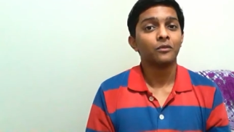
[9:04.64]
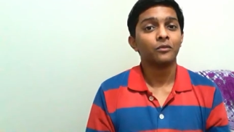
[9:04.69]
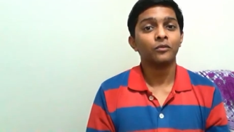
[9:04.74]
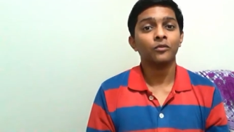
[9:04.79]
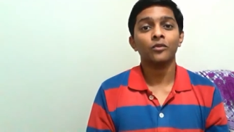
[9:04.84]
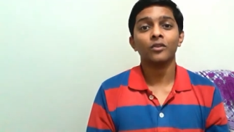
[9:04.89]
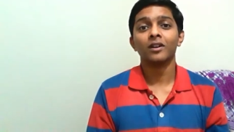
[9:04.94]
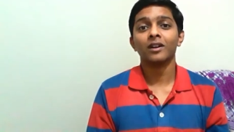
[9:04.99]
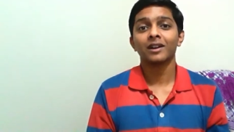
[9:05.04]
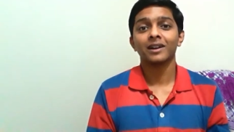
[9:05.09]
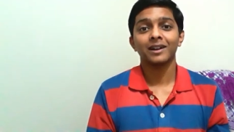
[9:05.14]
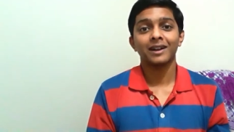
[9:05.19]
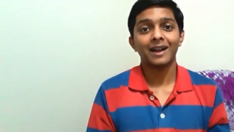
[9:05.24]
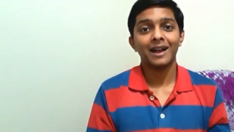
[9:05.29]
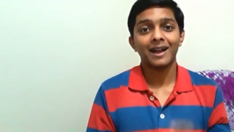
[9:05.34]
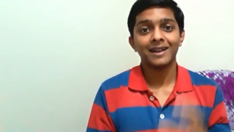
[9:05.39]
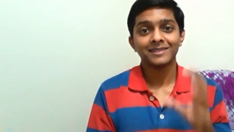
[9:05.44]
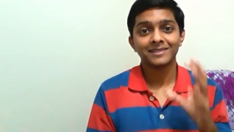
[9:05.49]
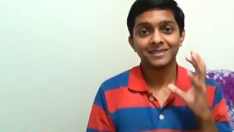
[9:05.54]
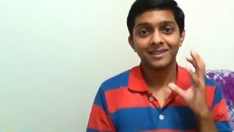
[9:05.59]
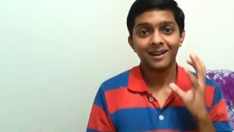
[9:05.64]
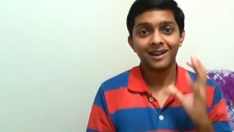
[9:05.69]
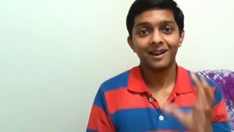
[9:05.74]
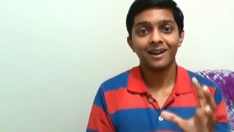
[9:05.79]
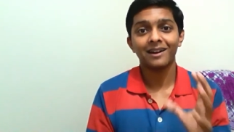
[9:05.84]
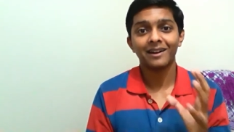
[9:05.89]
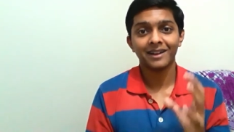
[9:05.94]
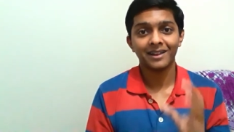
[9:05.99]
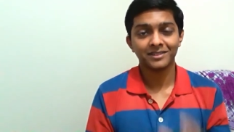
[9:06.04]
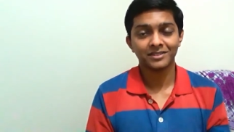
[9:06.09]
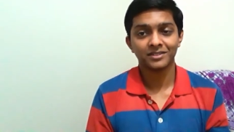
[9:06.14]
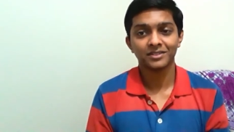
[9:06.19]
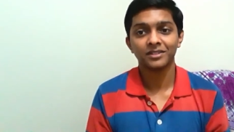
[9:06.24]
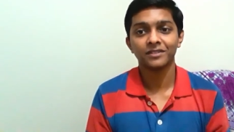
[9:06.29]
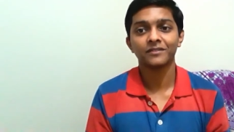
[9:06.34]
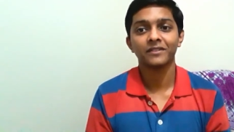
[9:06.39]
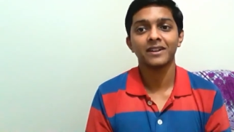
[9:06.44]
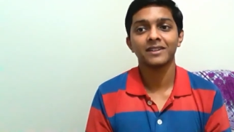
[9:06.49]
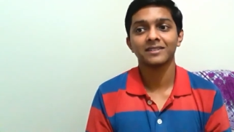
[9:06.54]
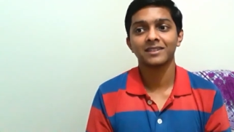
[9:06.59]
work as hard as
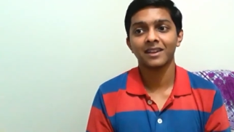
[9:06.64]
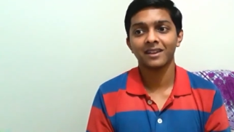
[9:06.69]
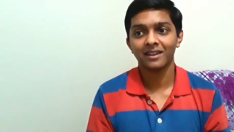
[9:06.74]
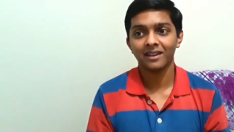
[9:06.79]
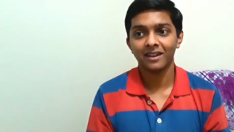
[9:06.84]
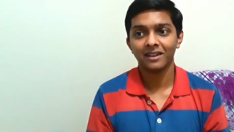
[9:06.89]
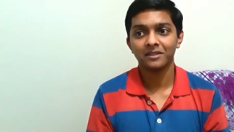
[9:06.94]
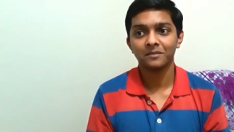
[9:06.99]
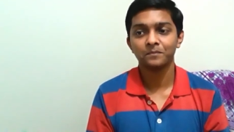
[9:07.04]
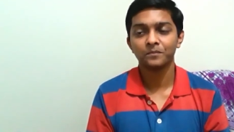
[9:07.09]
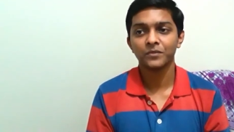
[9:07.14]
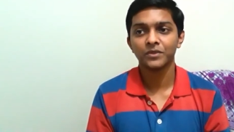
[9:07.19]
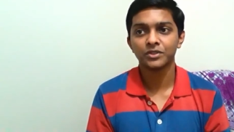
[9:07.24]
tough as I can.